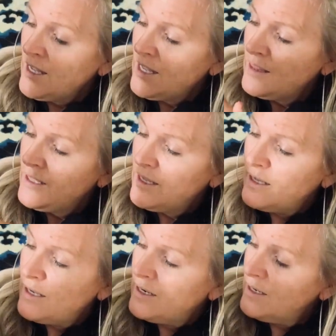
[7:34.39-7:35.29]
And
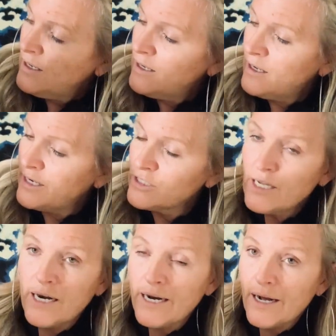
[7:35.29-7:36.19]
then I just
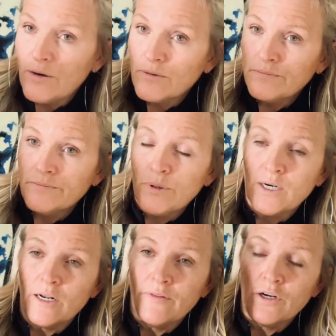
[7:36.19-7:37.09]
cut it out and put
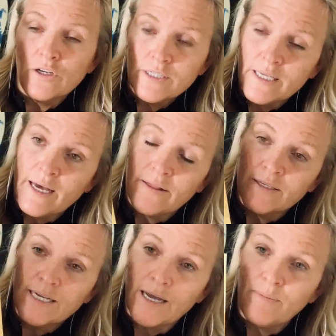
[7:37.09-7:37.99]
it on there. You'll see that in
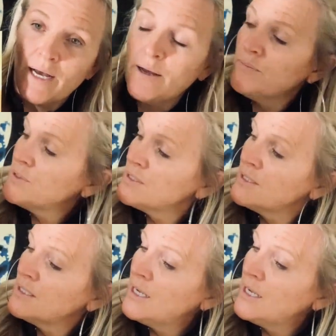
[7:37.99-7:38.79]
the time lapse.